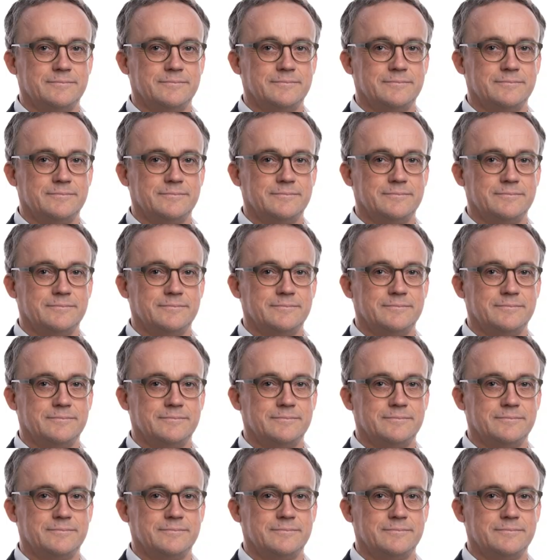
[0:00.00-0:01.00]

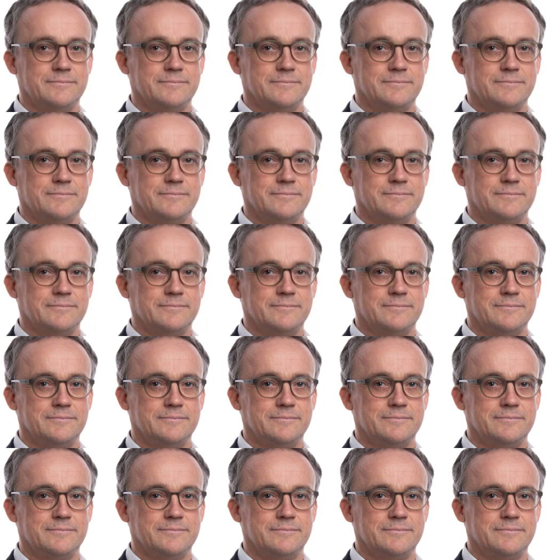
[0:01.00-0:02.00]

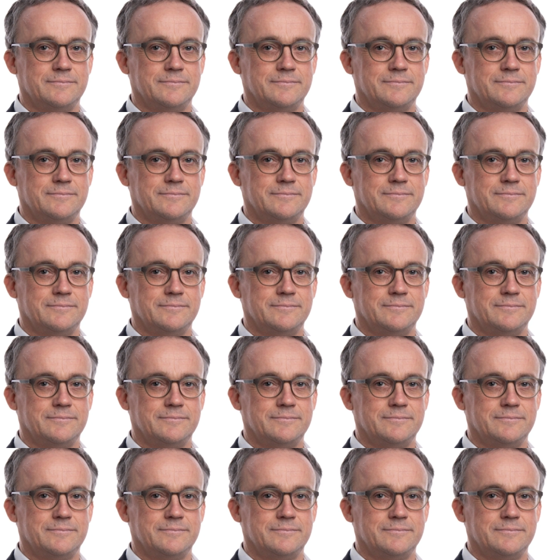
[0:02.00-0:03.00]

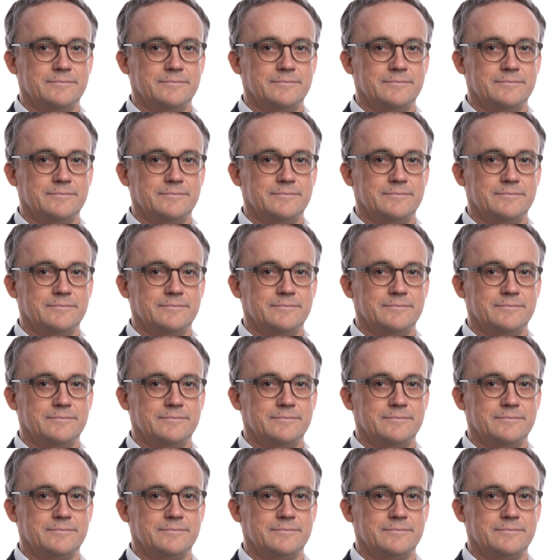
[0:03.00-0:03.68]
The face doesn't move, so there is nothing to read.